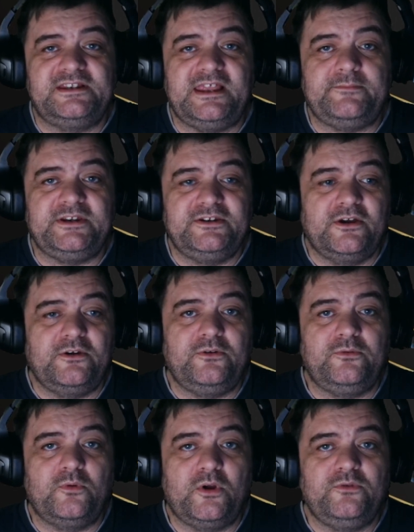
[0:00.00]
let me
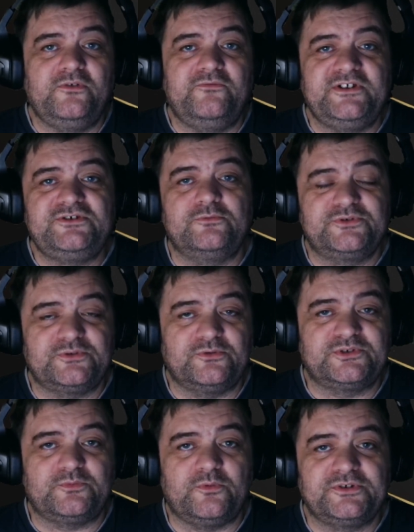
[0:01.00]
know who the original
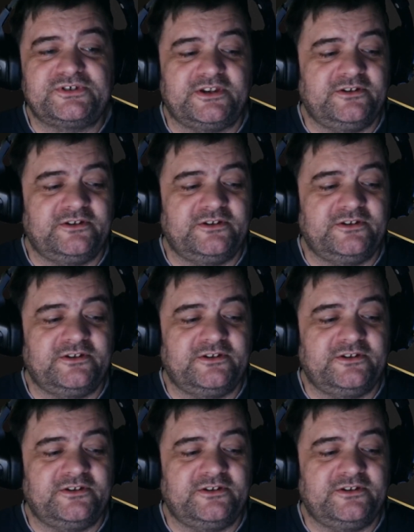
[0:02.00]
source was,